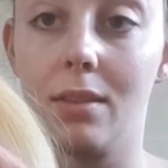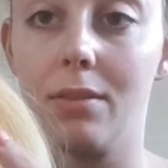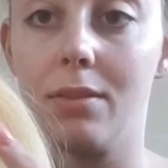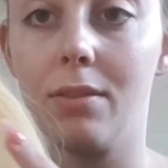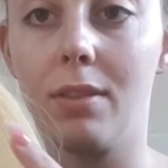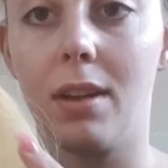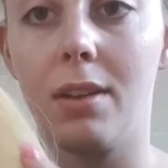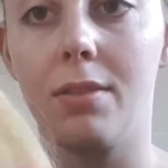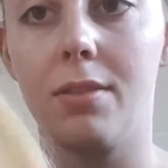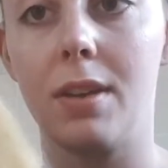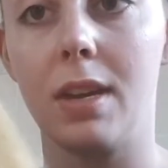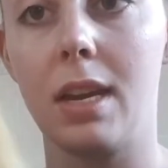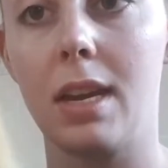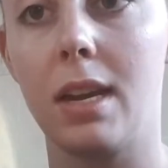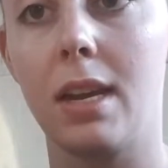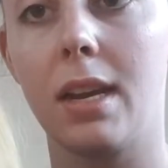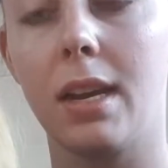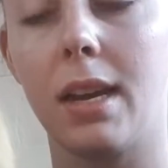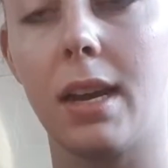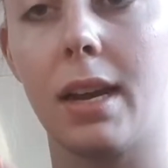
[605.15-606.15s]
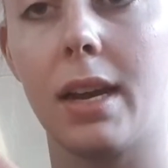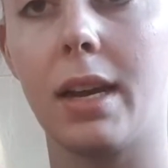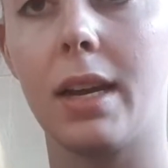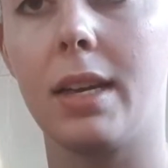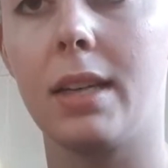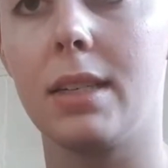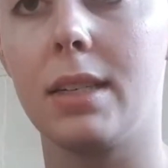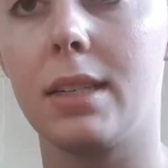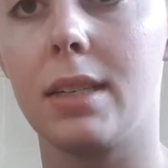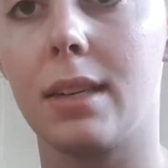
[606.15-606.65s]
fluffy.
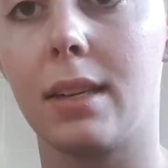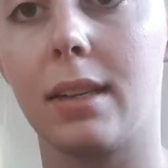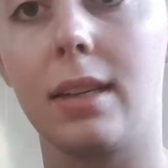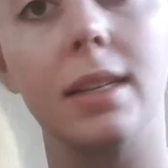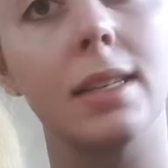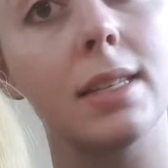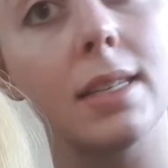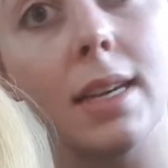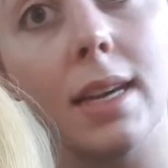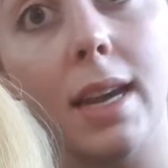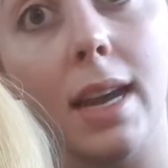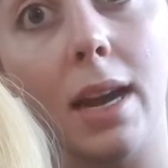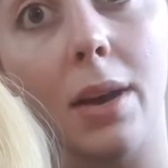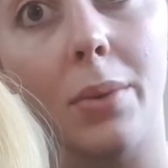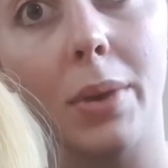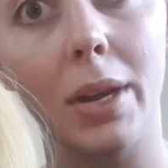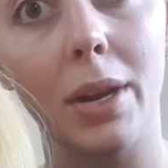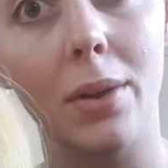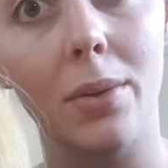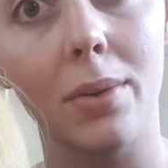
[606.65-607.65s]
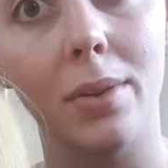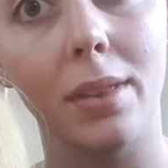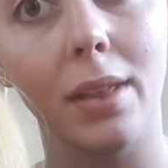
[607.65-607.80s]
And let's see how we go with